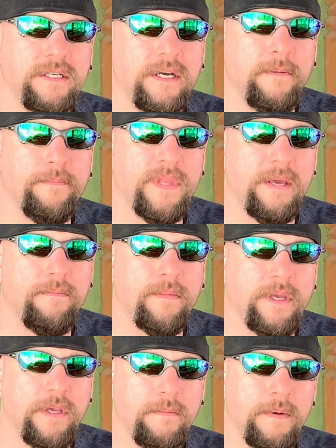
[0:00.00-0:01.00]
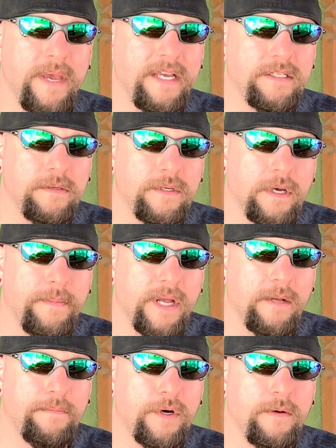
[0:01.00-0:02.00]
Um, they, Huma makes a, a,
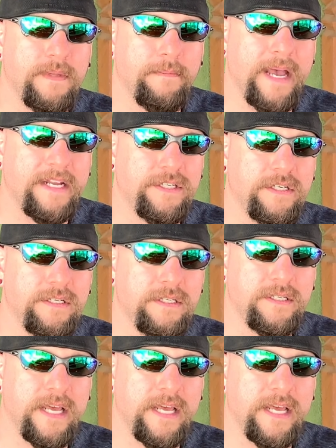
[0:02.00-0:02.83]
pellet probe that matches